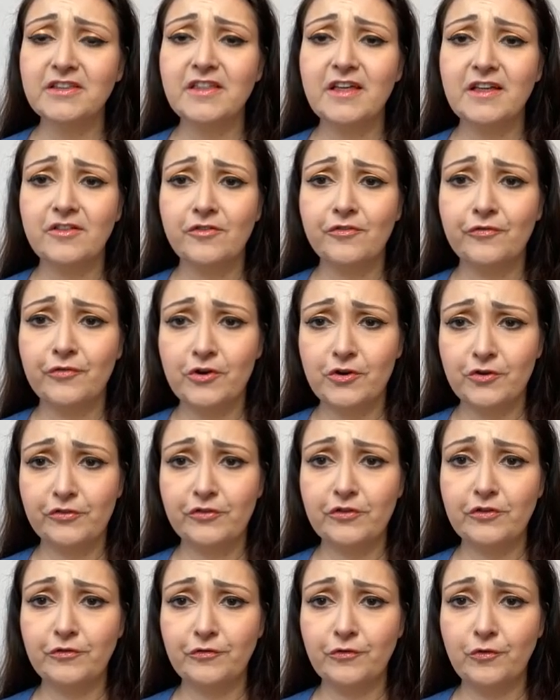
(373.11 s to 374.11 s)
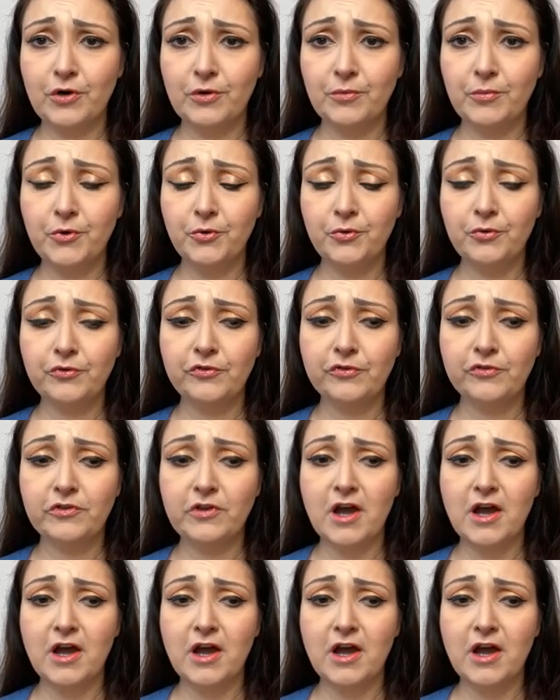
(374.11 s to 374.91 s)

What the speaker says: That's first and foremost.